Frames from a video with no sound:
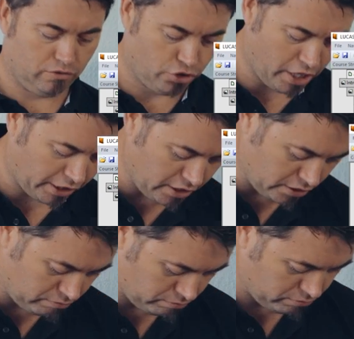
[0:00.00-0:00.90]

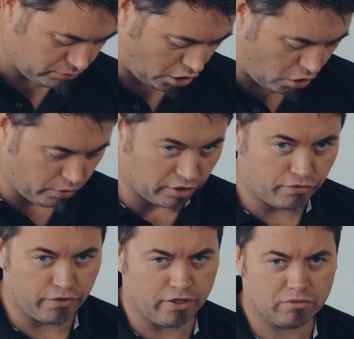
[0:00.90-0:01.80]
checking,
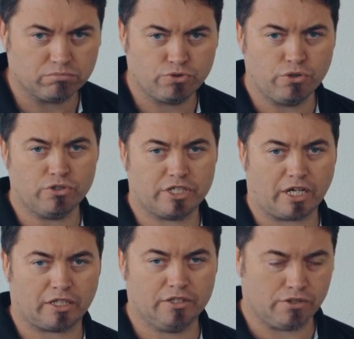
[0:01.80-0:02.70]
holding for 2
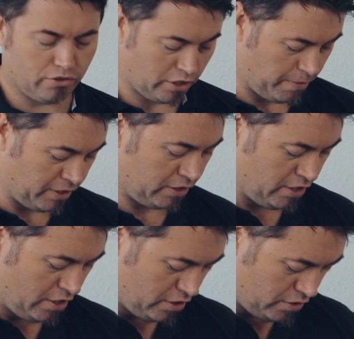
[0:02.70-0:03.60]
seconds or something.
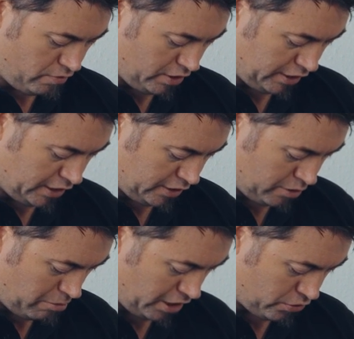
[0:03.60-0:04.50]
You really need
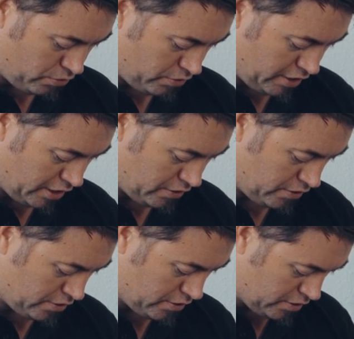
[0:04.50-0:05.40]
to make sure that
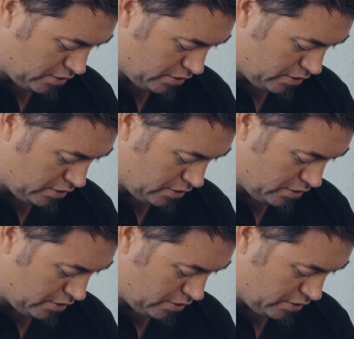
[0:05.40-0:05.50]
it's,